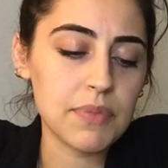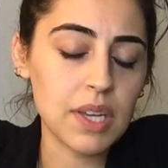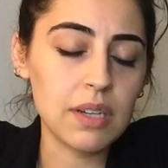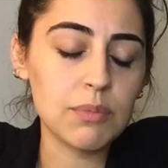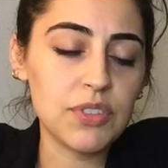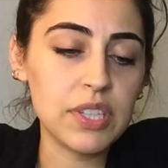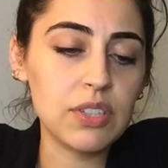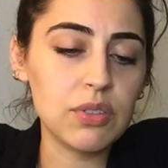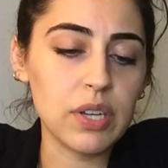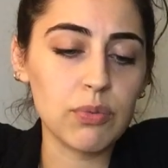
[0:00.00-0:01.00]
And I'm seeing
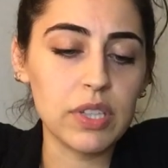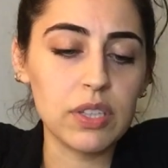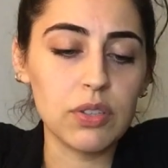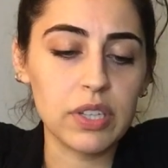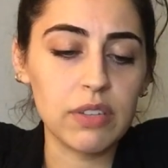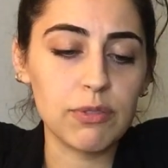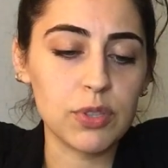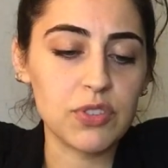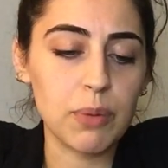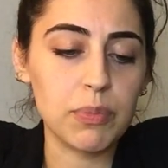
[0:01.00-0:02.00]
you like really looking for
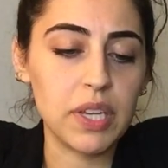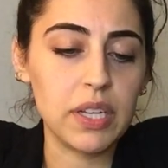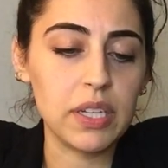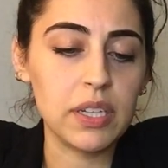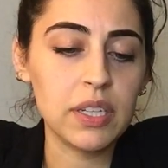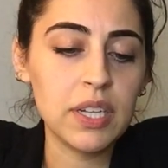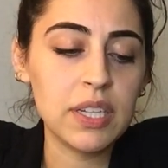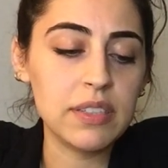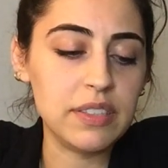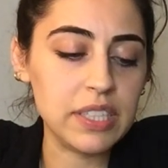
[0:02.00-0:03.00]
something
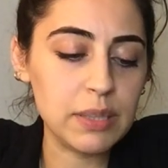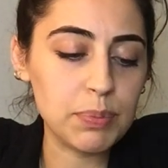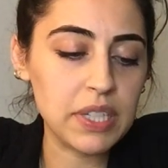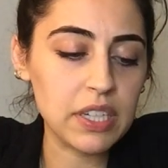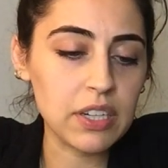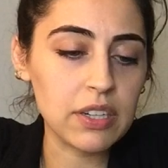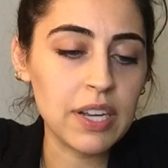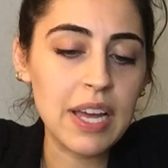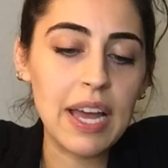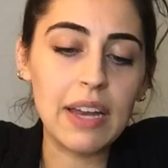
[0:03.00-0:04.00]
deep here
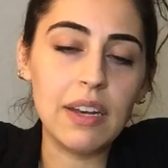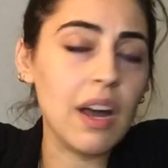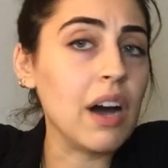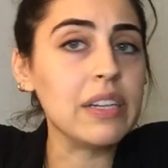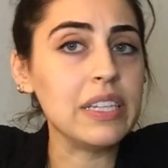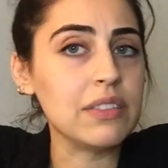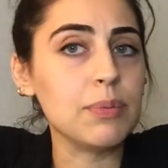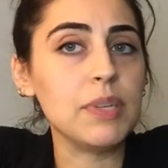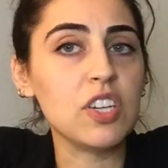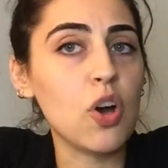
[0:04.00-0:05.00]
and not need to
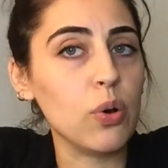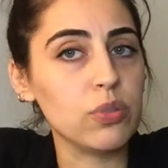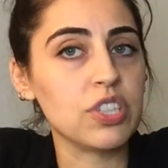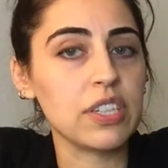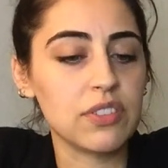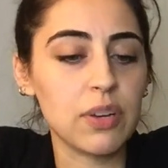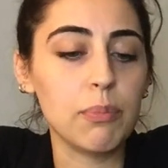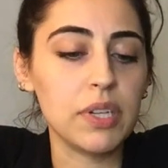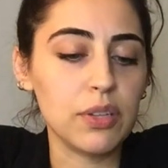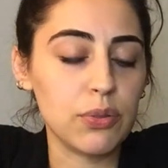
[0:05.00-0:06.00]
be coaching
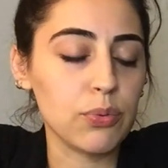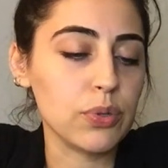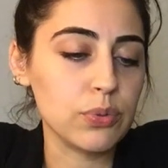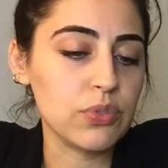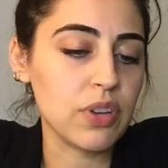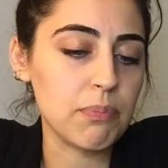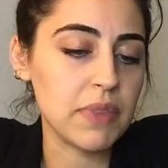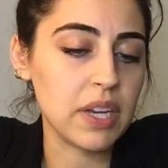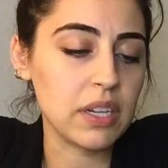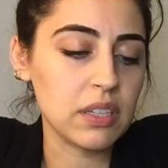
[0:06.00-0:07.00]
somebody through
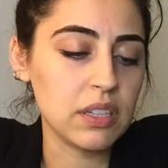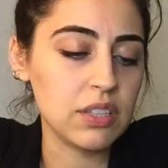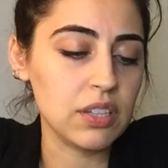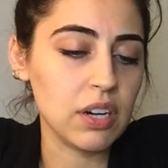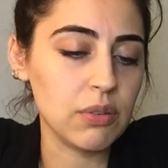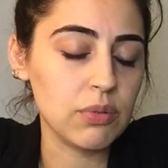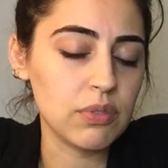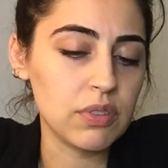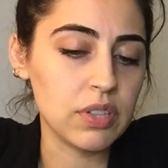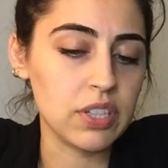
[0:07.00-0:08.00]
something, you know?
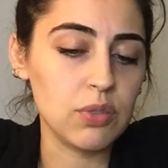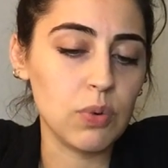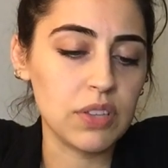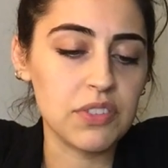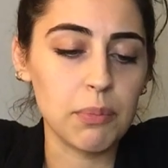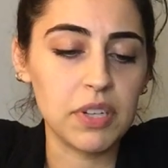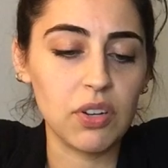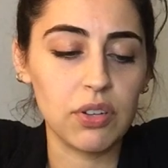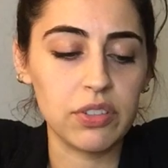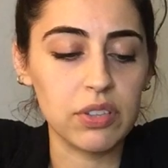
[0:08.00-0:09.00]
Like you want somebody
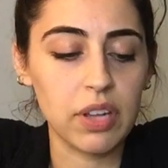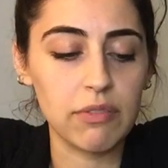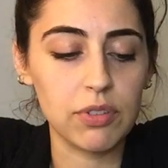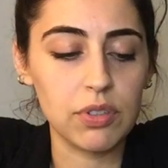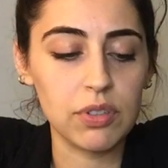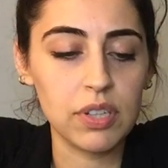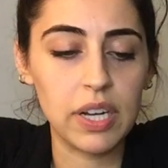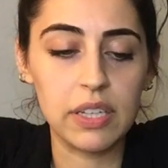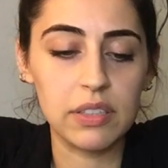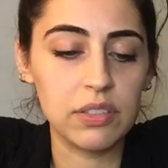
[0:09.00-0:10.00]
on your level
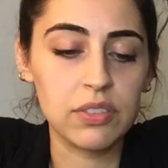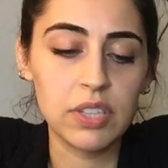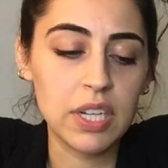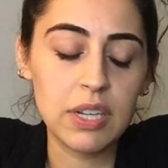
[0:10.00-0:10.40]
and